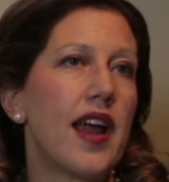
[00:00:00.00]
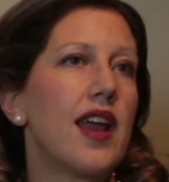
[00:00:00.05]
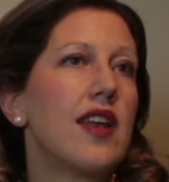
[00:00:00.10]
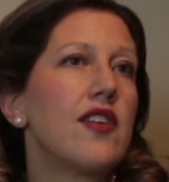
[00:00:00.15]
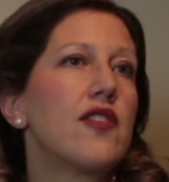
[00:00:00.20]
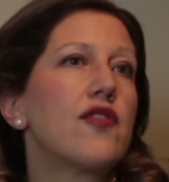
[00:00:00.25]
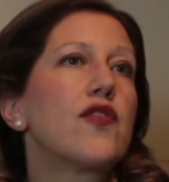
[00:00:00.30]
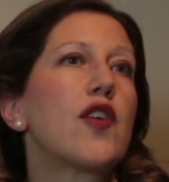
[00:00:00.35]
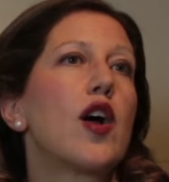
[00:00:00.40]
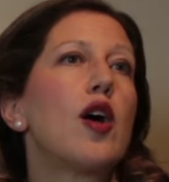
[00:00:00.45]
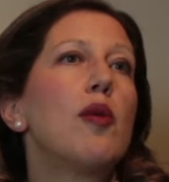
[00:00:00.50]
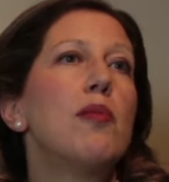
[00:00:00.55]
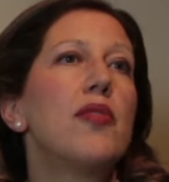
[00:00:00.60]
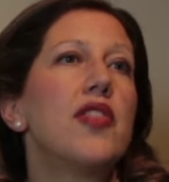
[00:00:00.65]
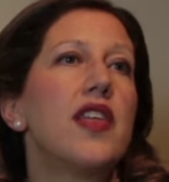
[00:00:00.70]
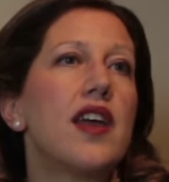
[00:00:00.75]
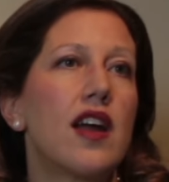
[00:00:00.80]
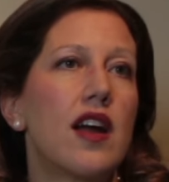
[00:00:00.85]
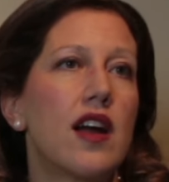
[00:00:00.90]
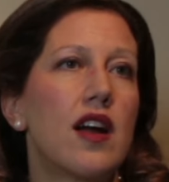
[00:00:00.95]
And from
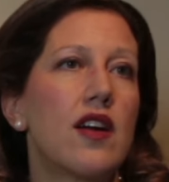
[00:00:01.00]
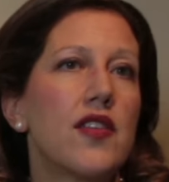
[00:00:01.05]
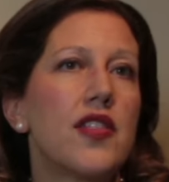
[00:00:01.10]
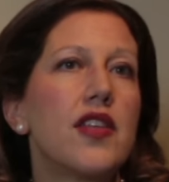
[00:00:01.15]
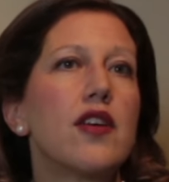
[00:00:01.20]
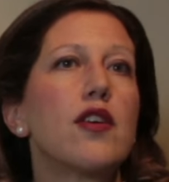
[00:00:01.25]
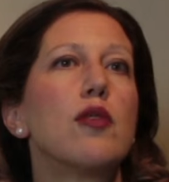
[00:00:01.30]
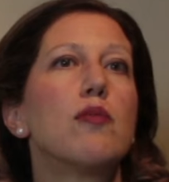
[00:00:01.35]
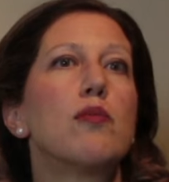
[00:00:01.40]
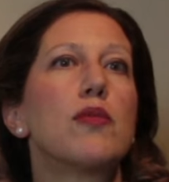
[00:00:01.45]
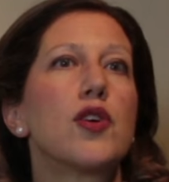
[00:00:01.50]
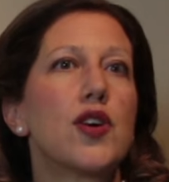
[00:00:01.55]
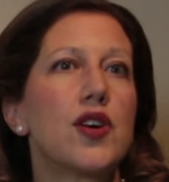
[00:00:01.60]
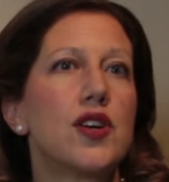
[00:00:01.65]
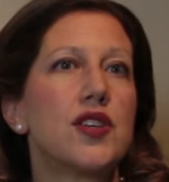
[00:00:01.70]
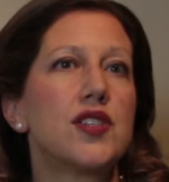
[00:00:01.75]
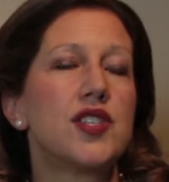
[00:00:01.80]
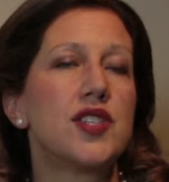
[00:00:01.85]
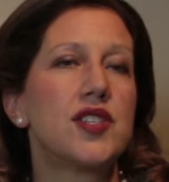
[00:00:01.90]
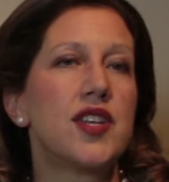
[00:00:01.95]
there, there
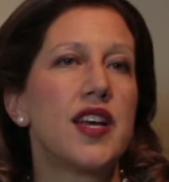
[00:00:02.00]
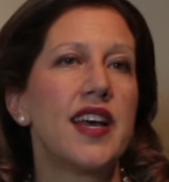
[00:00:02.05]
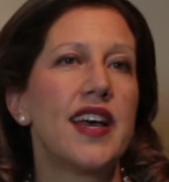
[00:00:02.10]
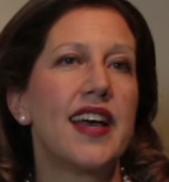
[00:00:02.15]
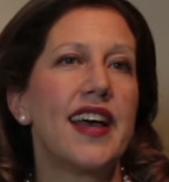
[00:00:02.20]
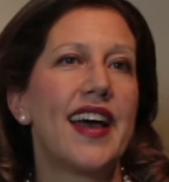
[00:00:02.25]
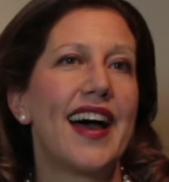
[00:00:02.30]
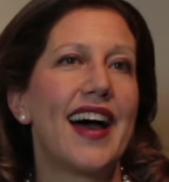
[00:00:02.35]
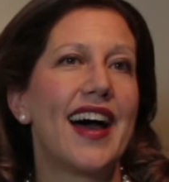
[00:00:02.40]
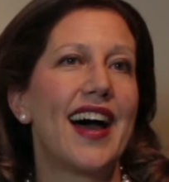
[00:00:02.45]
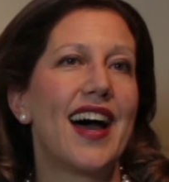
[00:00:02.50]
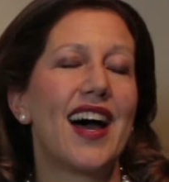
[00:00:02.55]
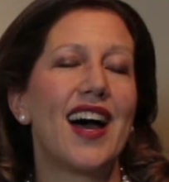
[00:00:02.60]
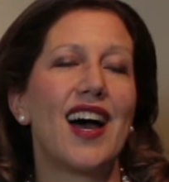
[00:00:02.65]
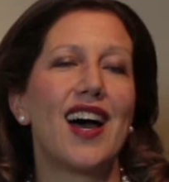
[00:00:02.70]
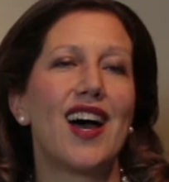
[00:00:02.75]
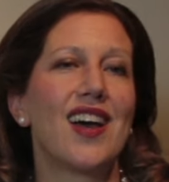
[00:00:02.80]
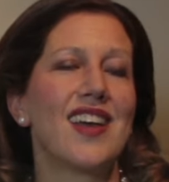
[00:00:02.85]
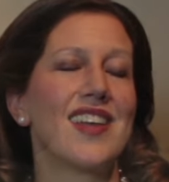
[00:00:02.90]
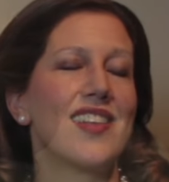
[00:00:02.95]
emerged uh,